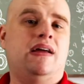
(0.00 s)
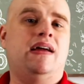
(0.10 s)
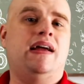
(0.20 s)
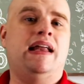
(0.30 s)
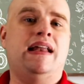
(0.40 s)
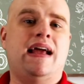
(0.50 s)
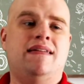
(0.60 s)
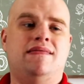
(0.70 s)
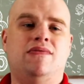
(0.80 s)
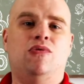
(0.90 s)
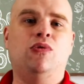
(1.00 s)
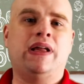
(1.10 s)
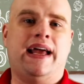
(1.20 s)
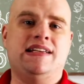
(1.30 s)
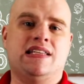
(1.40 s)
in all
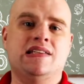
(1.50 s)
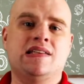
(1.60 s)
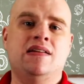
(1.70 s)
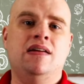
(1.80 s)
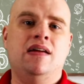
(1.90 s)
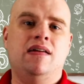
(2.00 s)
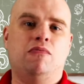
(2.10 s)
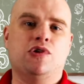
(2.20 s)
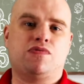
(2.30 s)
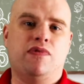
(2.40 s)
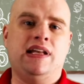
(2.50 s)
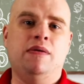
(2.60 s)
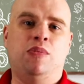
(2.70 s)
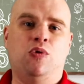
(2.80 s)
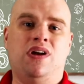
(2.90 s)
cases, what's really
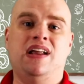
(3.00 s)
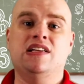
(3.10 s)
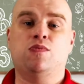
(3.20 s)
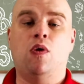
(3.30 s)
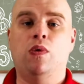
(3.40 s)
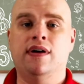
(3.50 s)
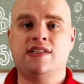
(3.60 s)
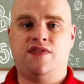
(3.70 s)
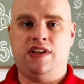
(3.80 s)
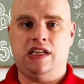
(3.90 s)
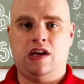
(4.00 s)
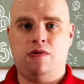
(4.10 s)
important is what works for you.